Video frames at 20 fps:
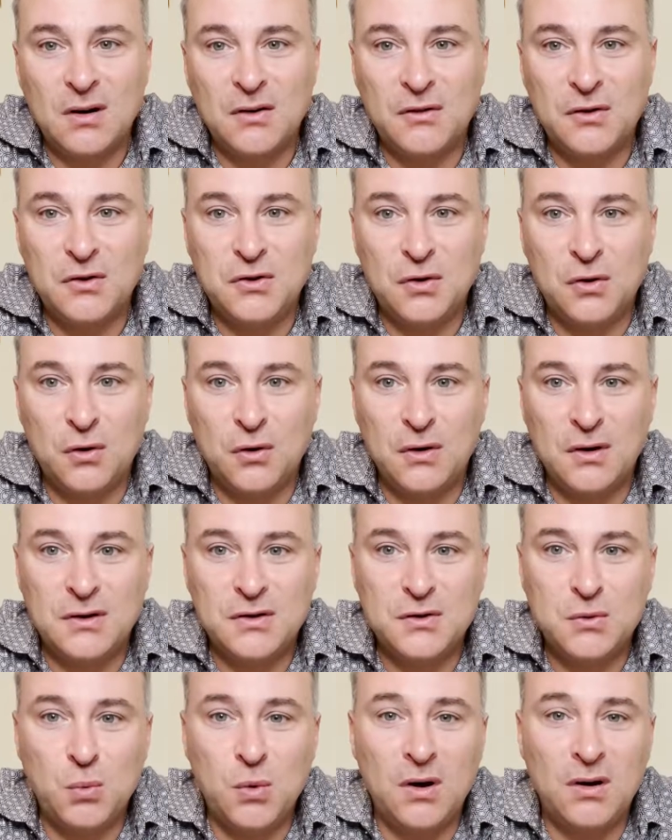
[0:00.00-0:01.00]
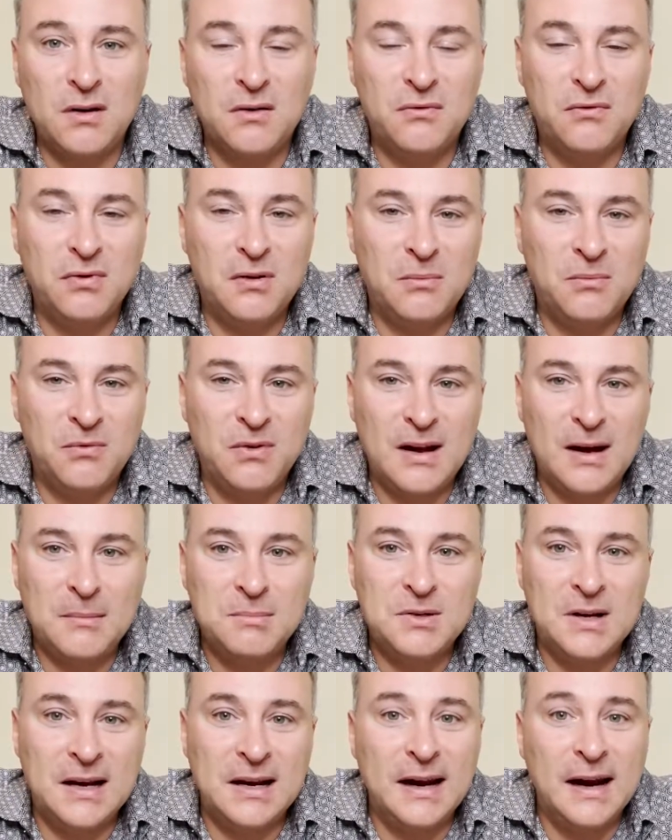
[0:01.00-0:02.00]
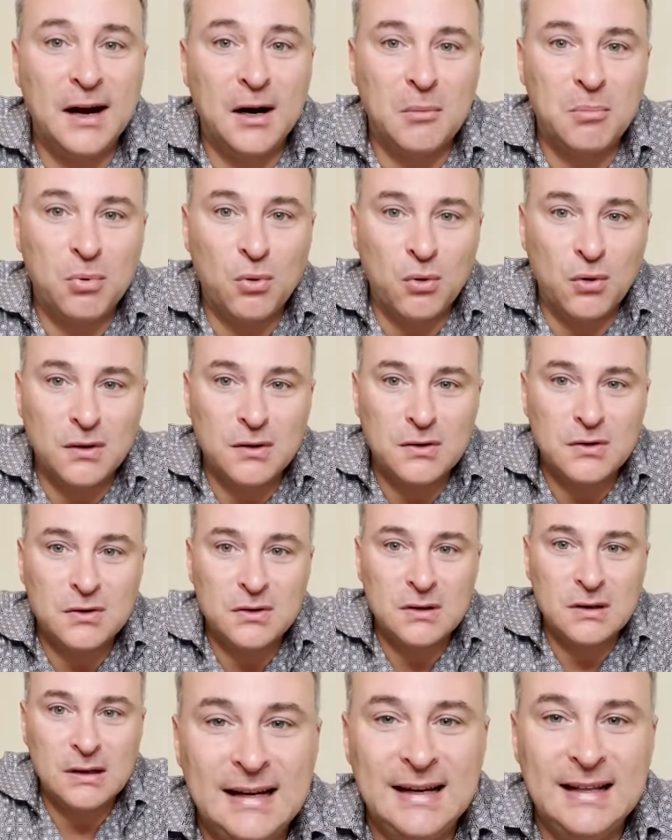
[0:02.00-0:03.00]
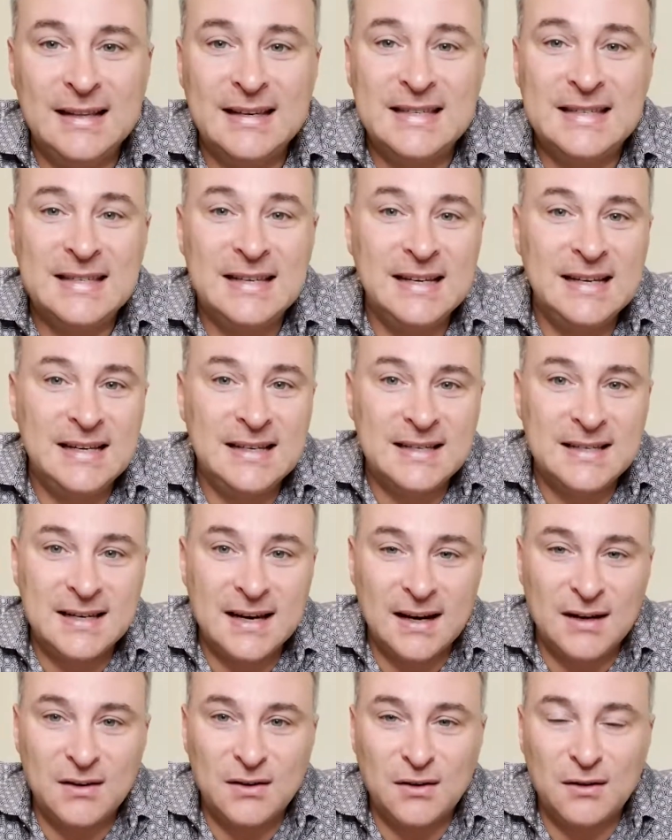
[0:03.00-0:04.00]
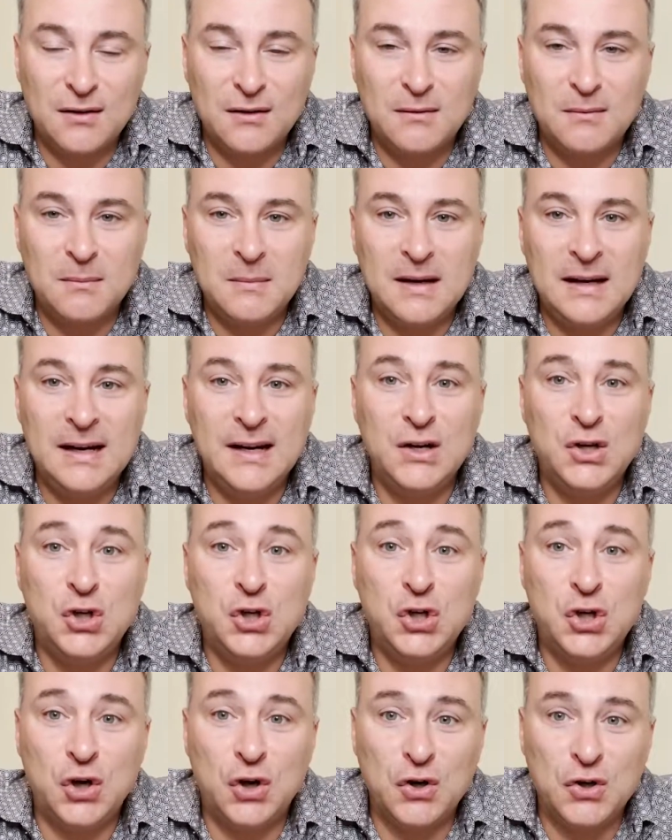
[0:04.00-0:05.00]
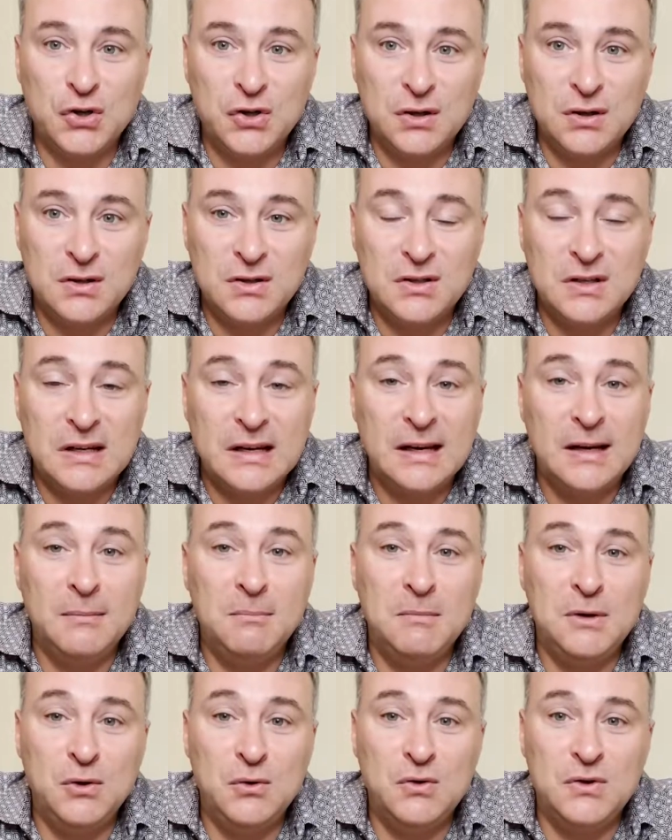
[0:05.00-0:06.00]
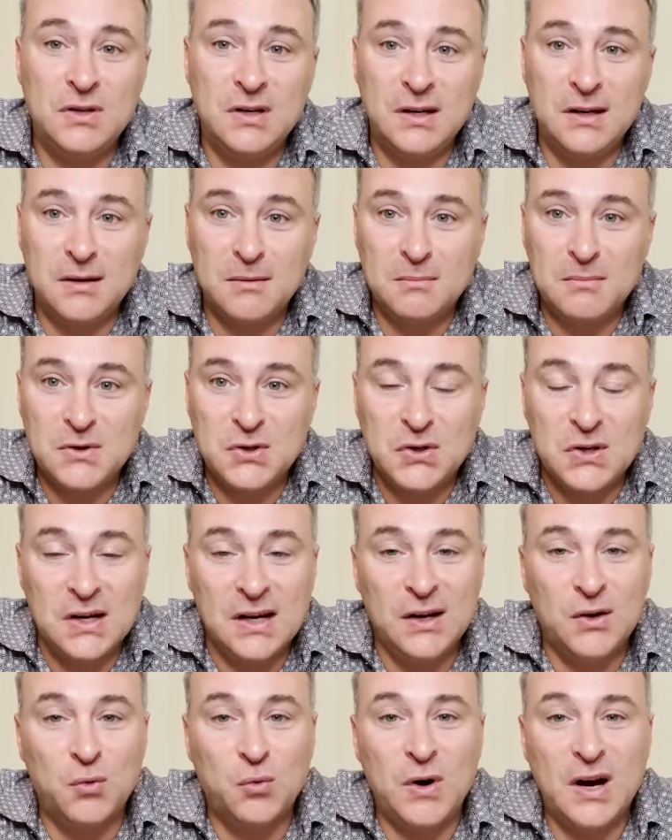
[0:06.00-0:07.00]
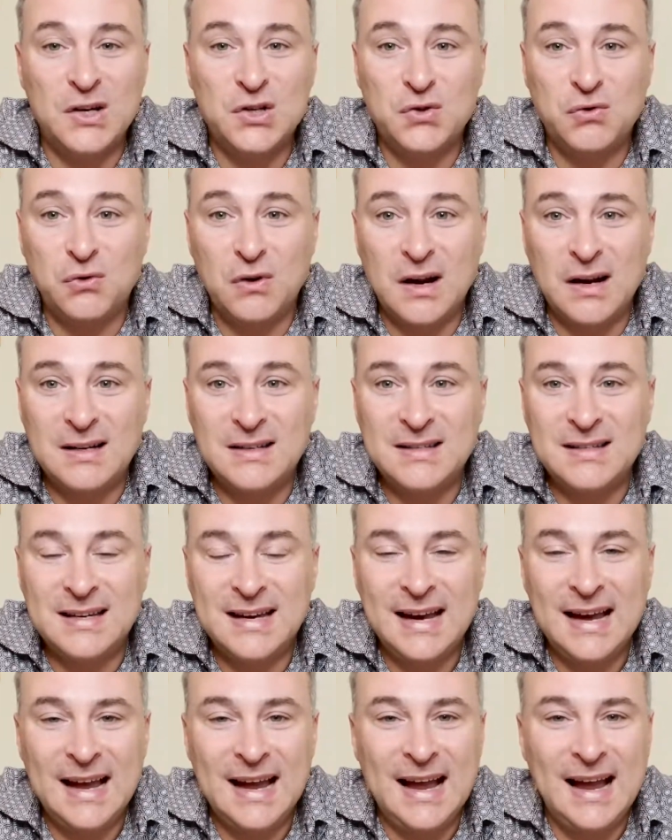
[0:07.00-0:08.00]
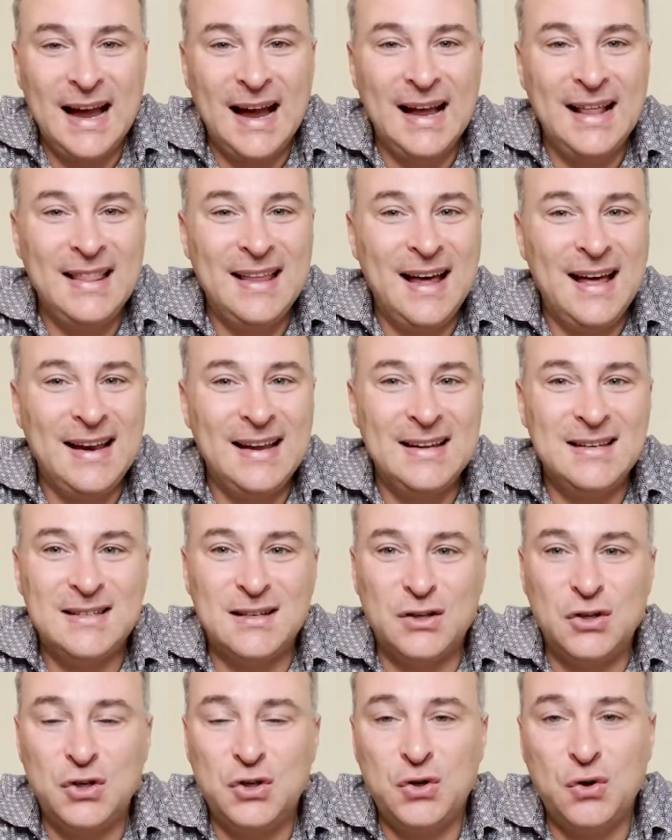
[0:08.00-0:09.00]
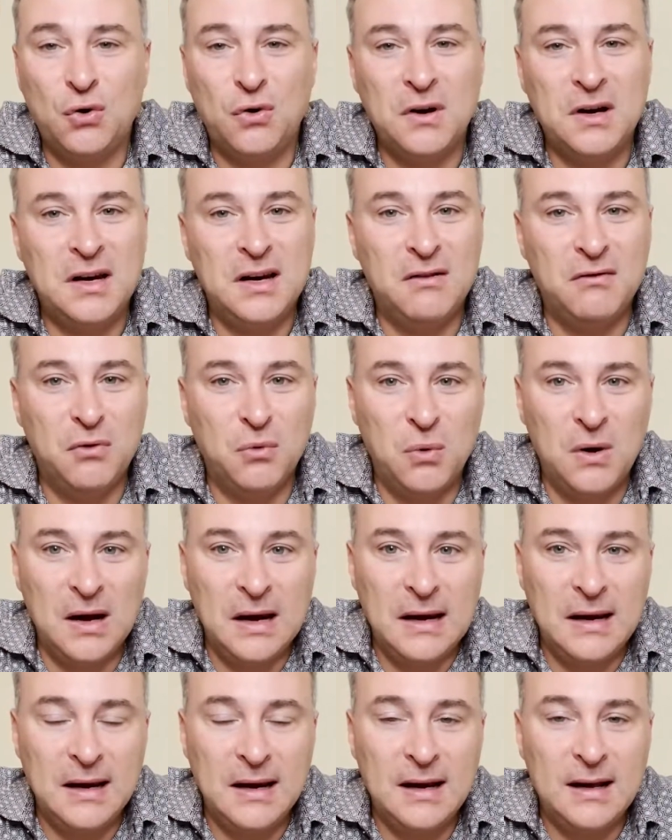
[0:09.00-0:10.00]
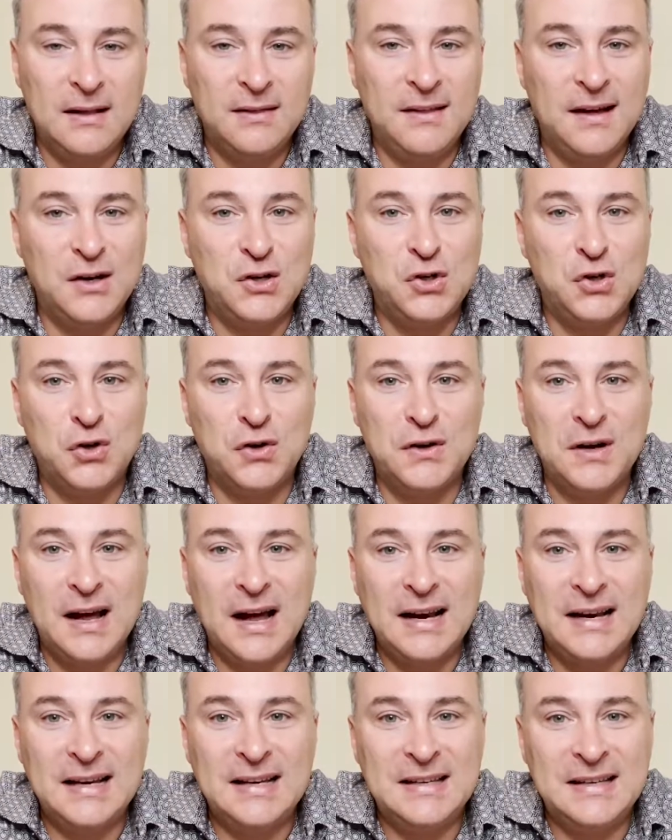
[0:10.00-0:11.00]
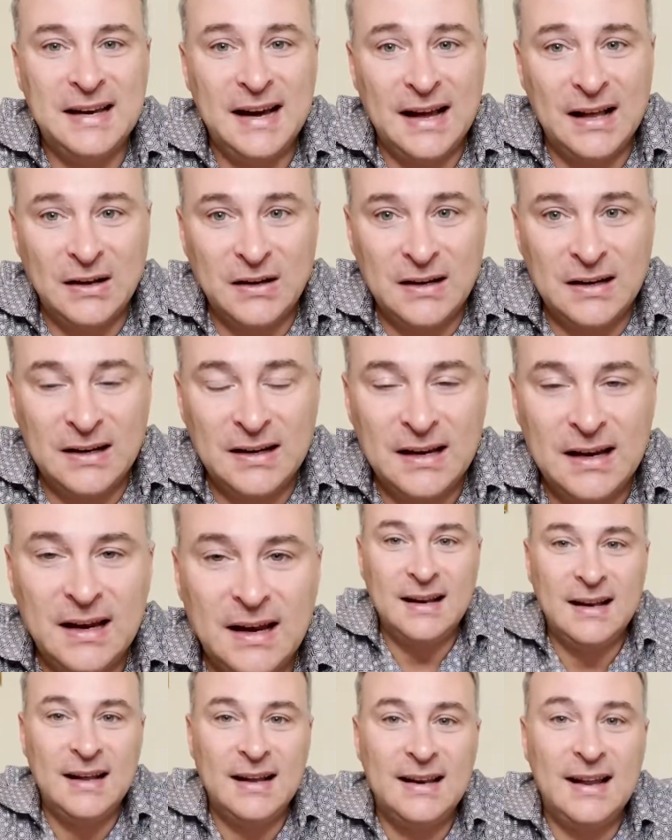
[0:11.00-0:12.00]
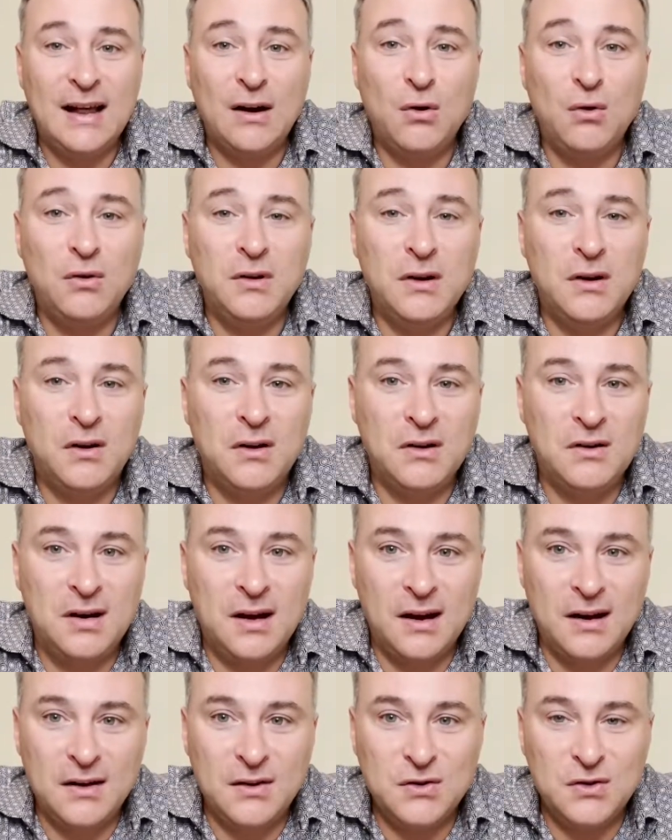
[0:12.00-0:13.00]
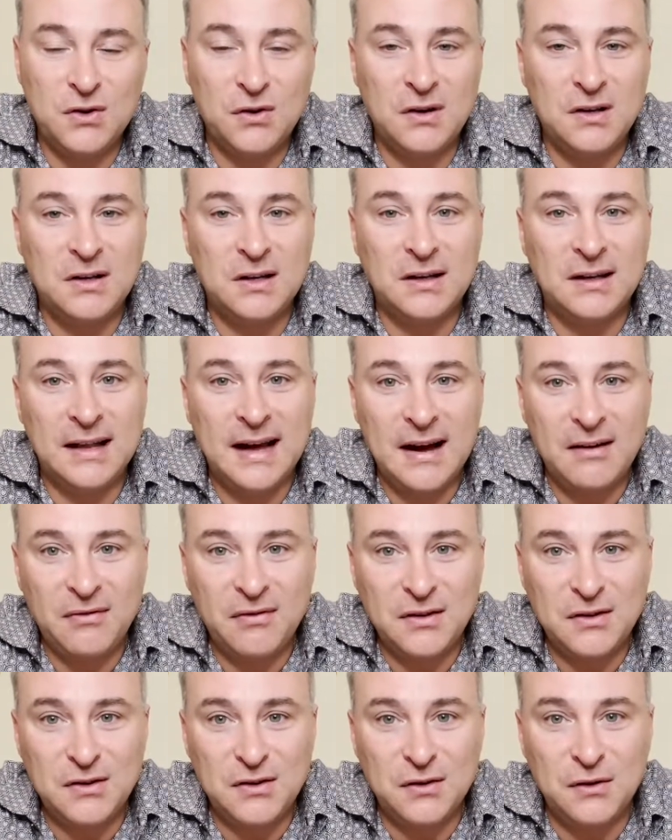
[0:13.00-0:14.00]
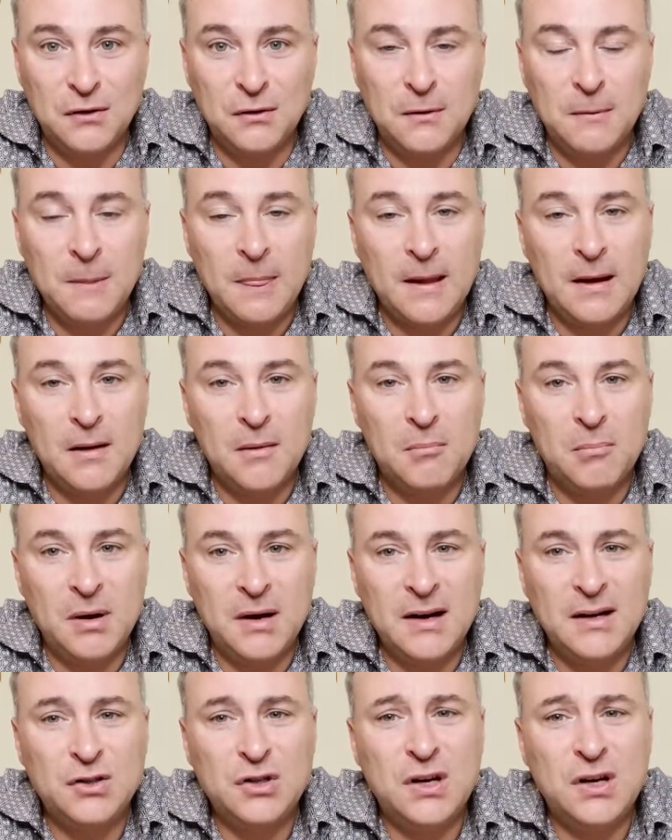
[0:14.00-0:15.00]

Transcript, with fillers: other tourists wearing flip-flops at airports, in the city center, in churches, in museums, in restaurants, and that is a sure giveaway that you're not Italian. Not only are Italians going to laugh at you, but it's